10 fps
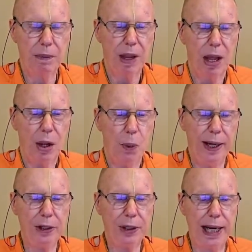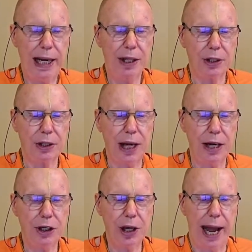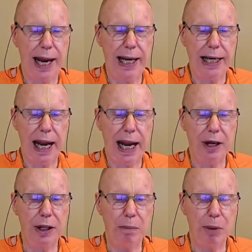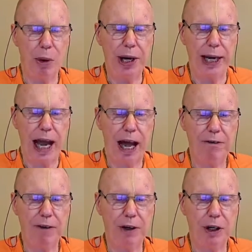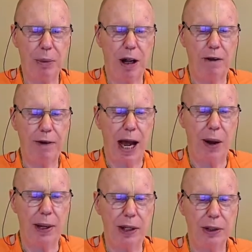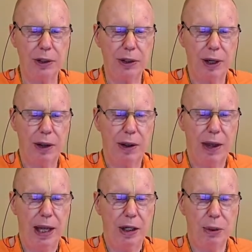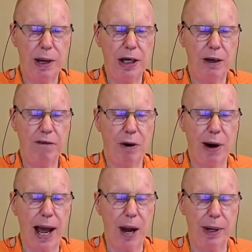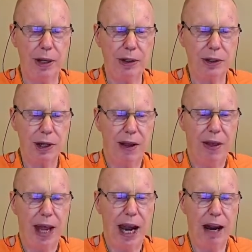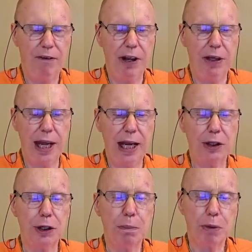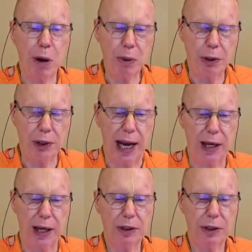we see the sunshine again in the morning after 12 hours, 24 hours. Everything is a process.